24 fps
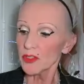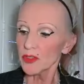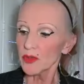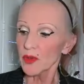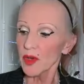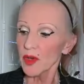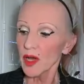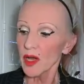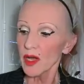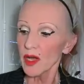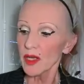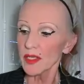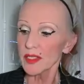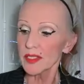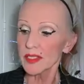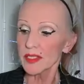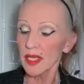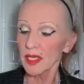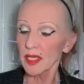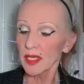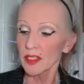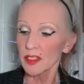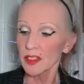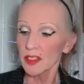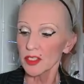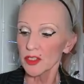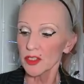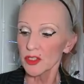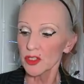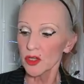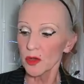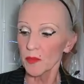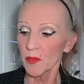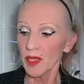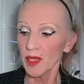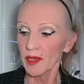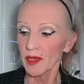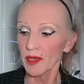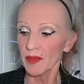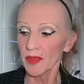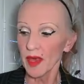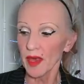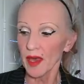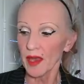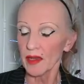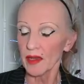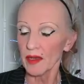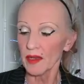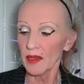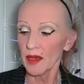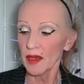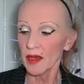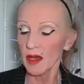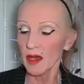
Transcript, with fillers: to our second topic then.